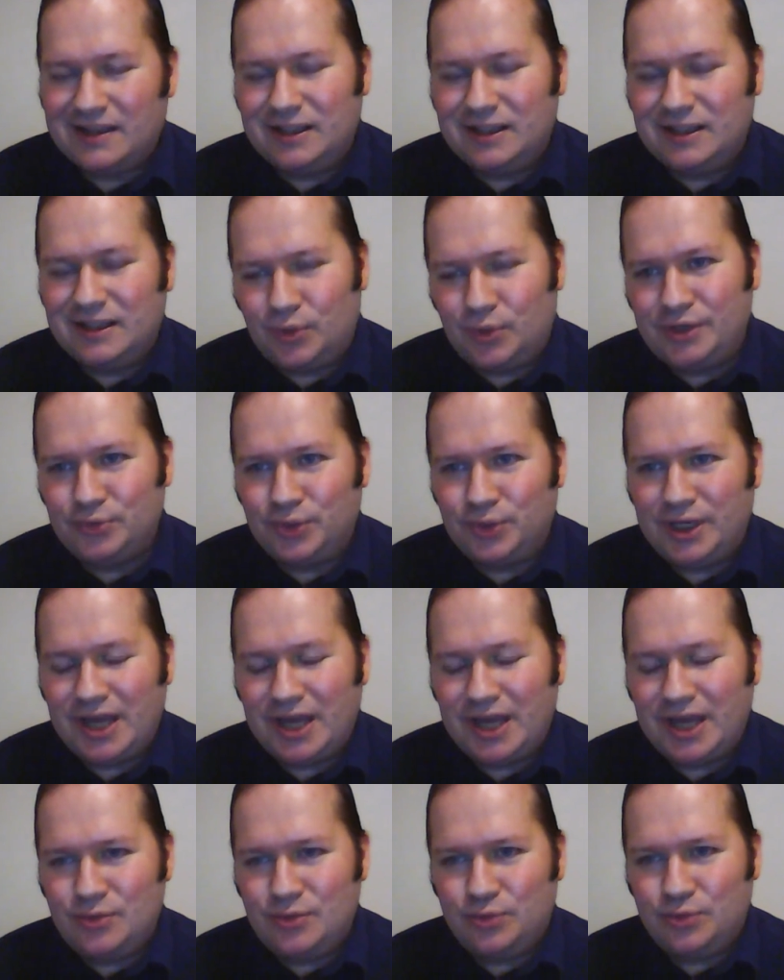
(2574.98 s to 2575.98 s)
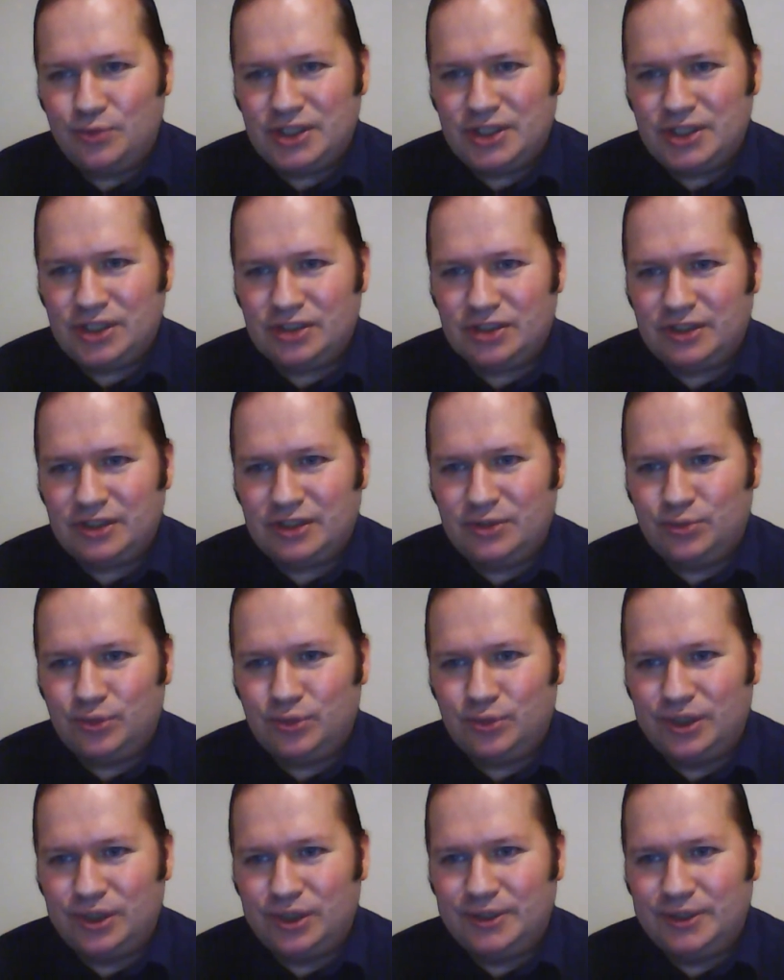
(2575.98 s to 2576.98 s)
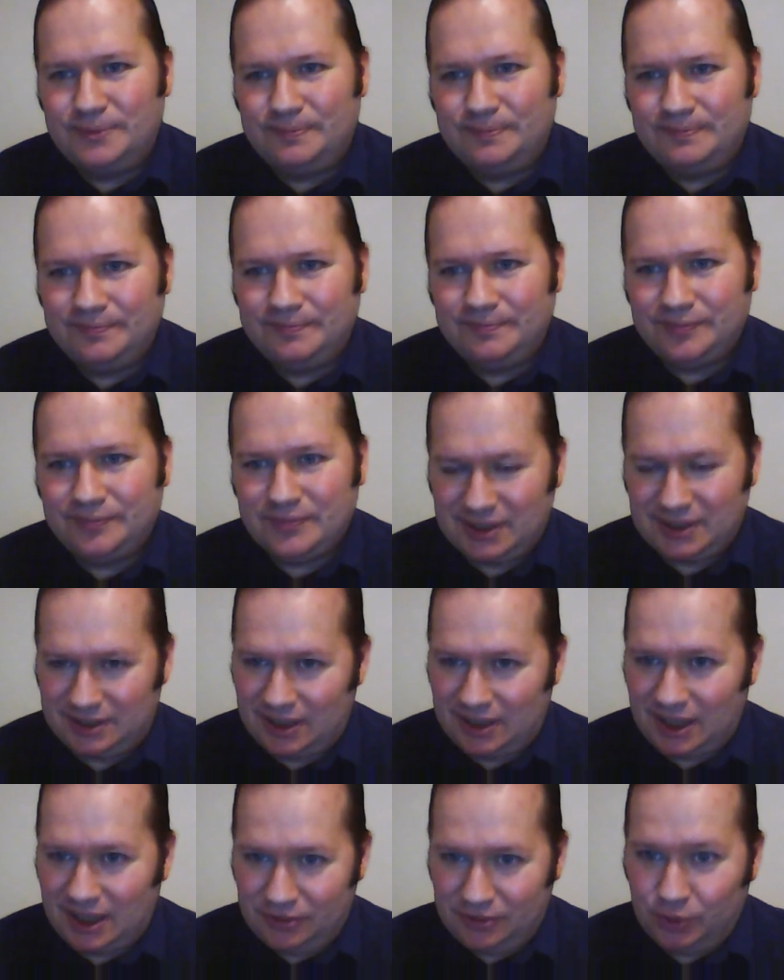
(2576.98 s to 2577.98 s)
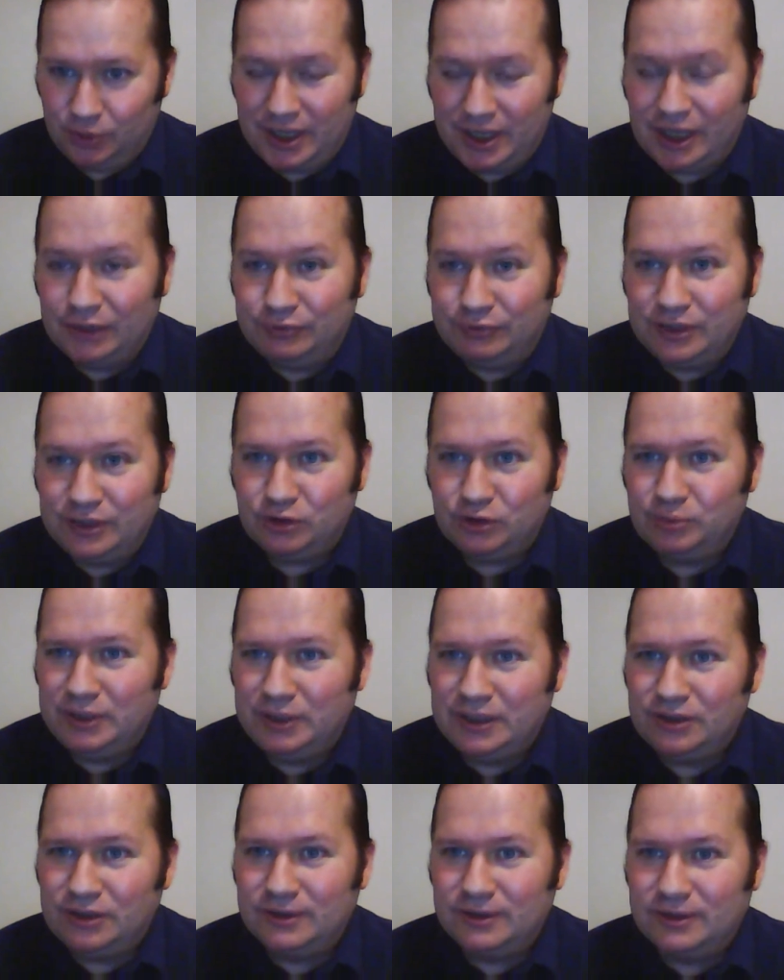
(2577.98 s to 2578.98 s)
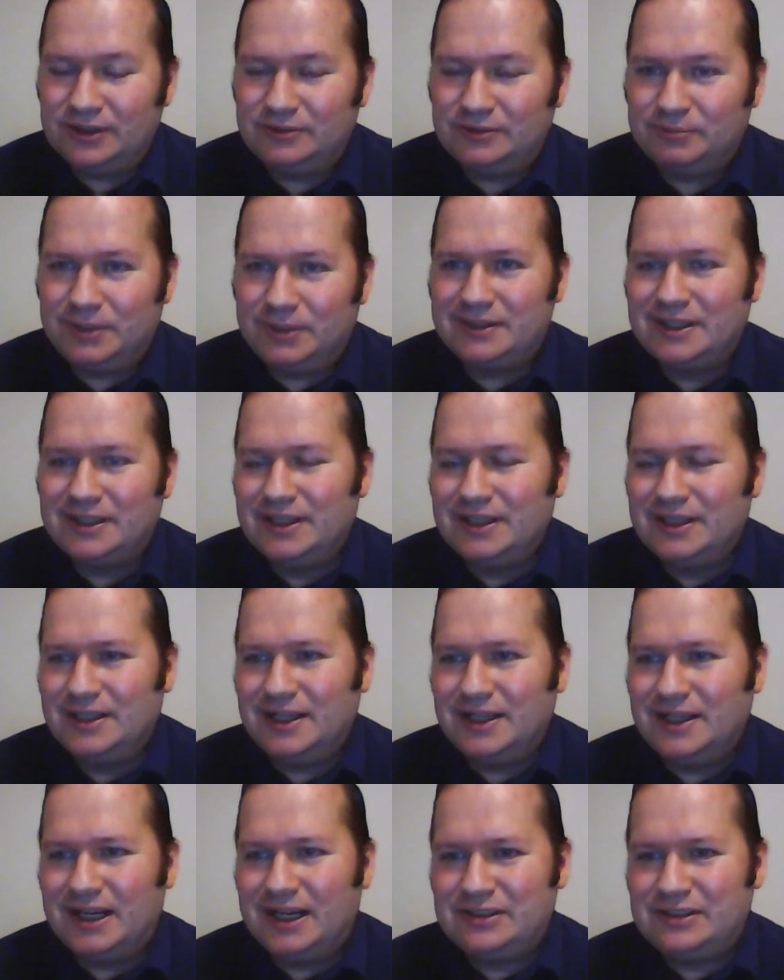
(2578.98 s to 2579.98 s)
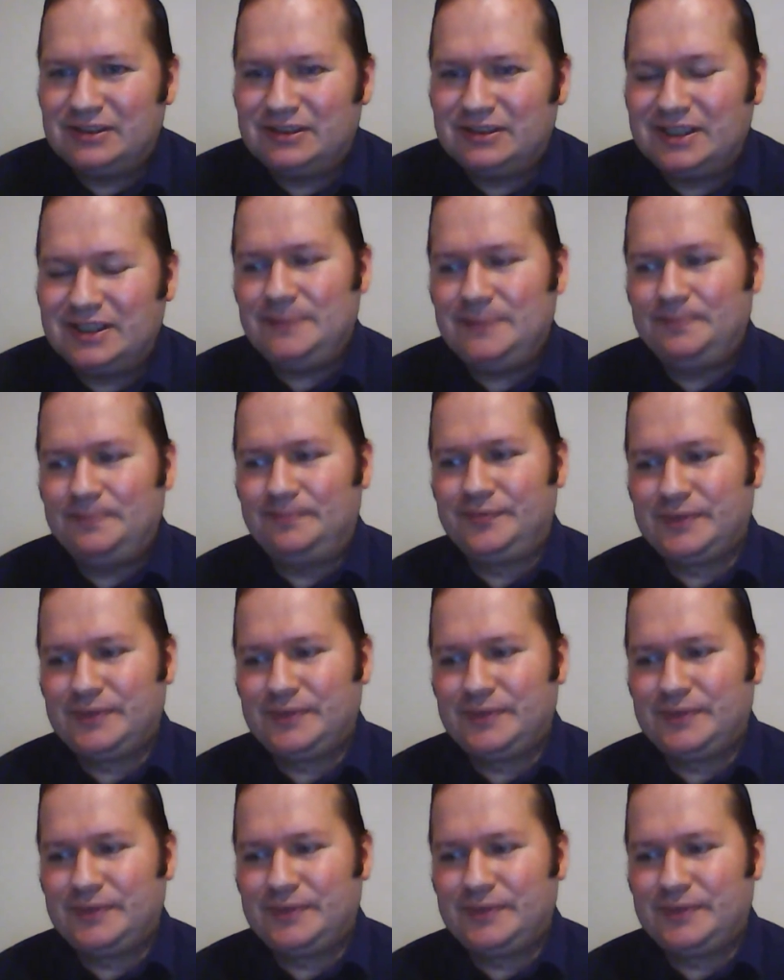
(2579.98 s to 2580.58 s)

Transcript: one way I wish they were, the way I think you mean at least, but I'd say,